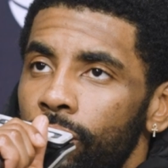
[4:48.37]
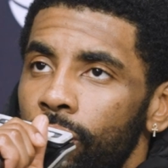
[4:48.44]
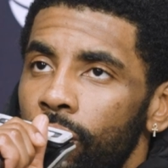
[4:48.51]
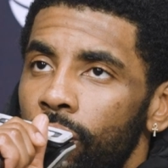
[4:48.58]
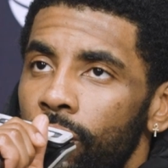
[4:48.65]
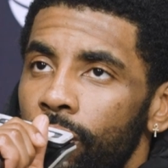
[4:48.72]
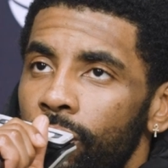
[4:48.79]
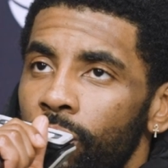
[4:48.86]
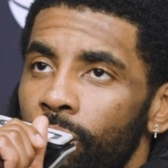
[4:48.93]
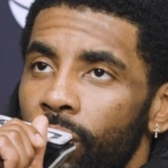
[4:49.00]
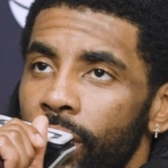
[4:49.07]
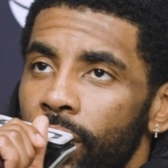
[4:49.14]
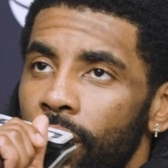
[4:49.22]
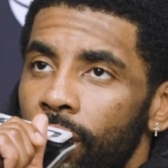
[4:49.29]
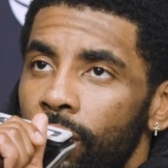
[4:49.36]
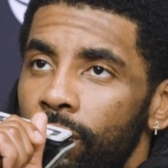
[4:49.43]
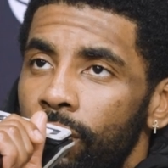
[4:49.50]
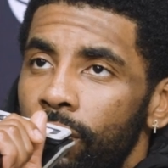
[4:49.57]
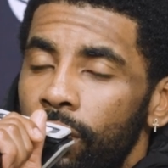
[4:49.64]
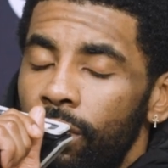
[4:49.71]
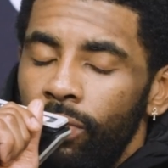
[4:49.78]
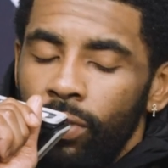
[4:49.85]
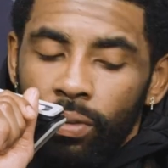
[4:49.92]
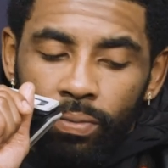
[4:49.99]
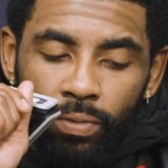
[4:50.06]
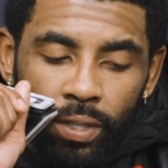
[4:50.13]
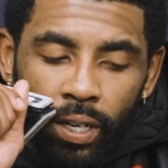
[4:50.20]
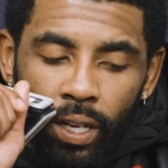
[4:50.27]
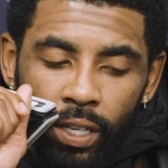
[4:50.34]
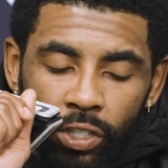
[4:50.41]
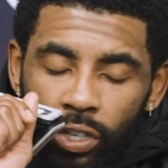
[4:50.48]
You know, if we break down the film today,